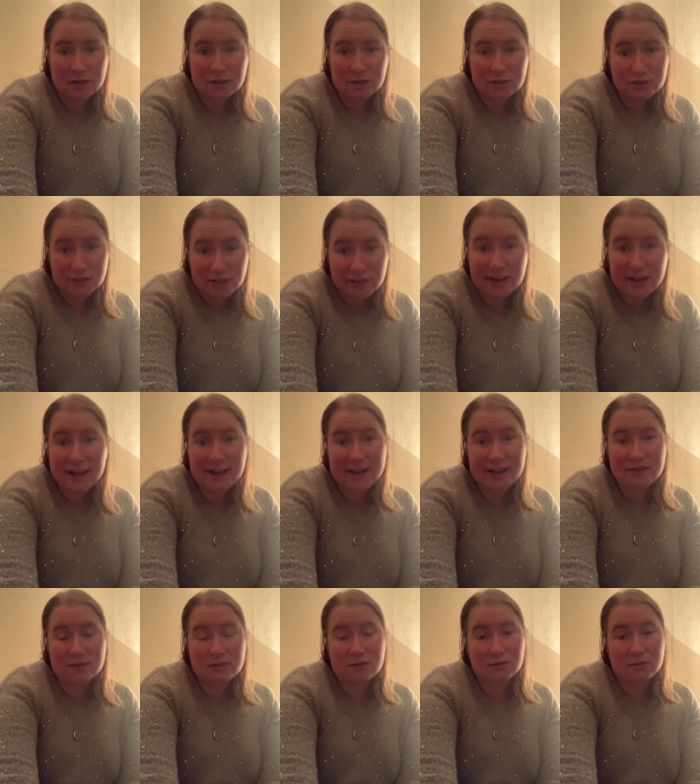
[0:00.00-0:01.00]
She
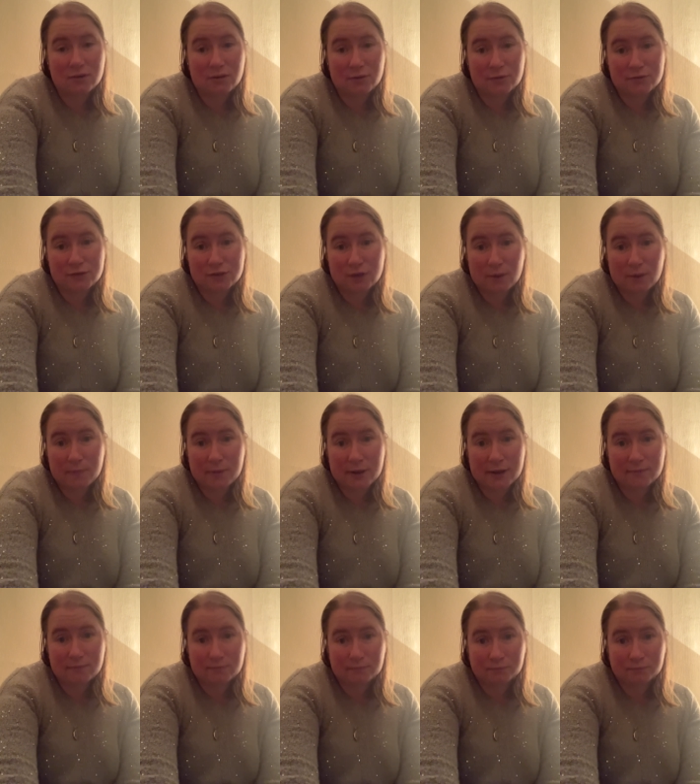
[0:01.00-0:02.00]
hates clothes shopping.